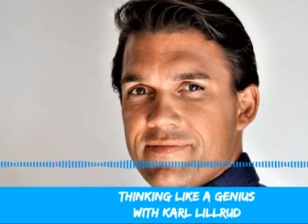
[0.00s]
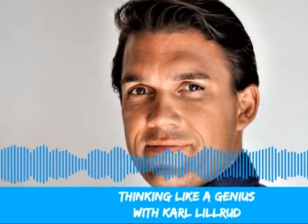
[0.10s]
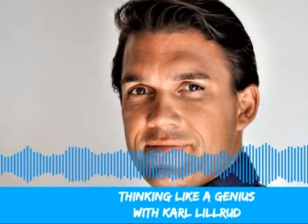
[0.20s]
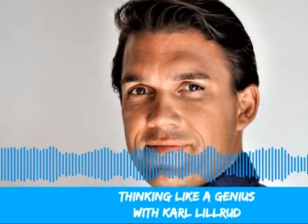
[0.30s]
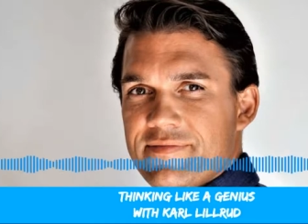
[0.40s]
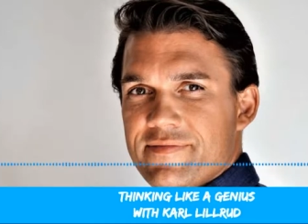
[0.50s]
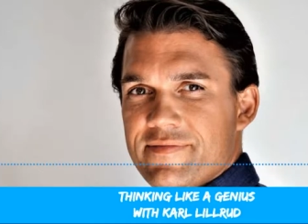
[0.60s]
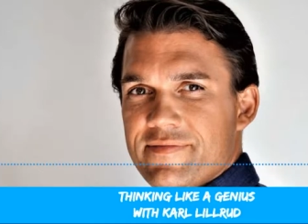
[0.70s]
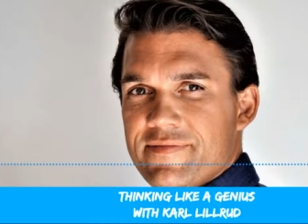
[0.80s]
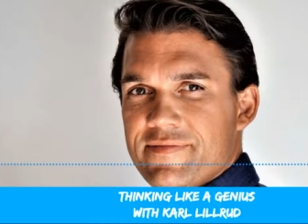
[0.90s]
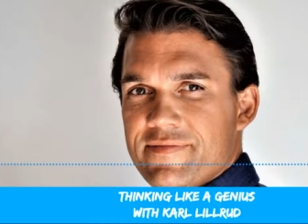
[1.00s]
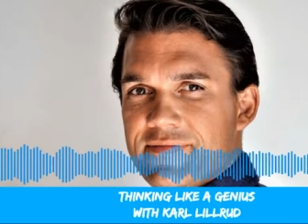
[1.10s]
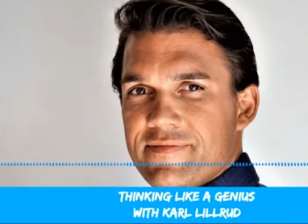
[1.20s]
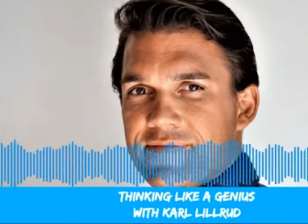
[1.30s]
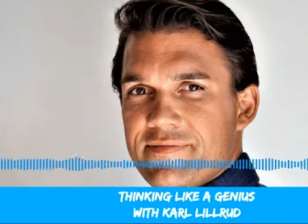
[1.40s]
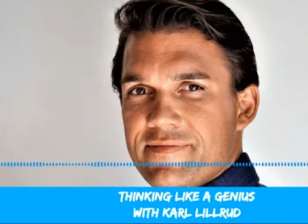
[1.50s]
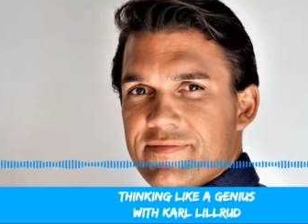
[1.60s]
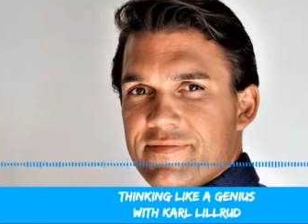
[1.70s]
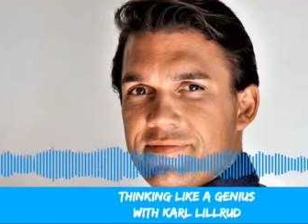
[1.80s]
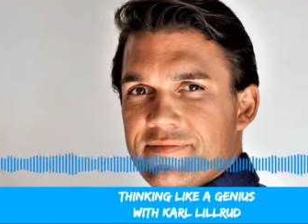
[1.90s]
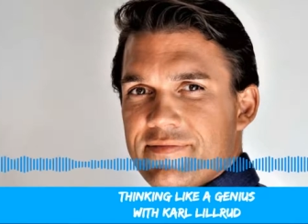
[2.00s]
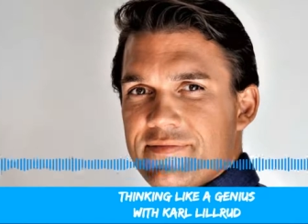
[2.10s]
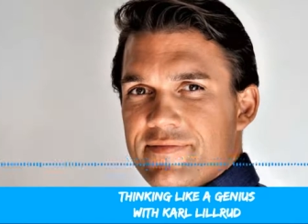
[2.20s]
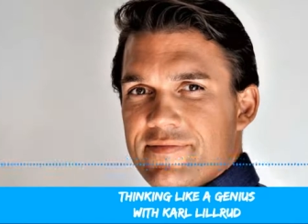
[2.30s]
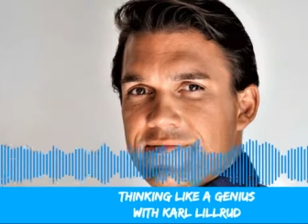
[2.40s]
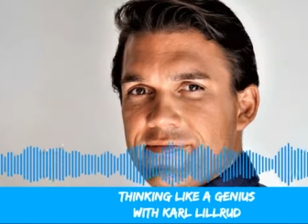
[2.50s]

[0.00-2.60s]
Um, at that stage,